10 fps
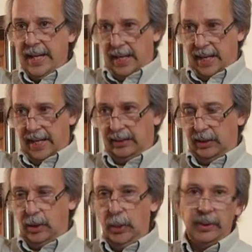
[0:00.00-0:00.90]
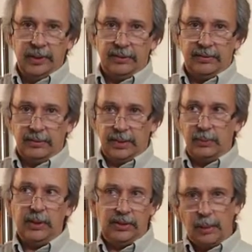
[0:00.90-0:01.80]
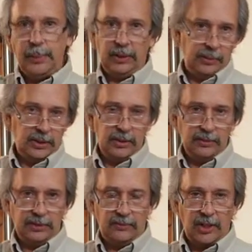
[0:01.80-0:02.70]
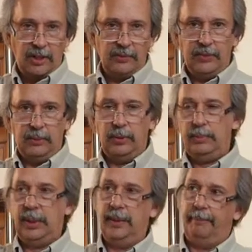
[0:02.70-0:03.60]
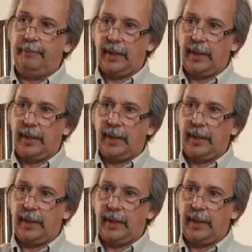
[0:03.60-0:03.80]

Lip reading: at the coolest that we typically would use in photography would be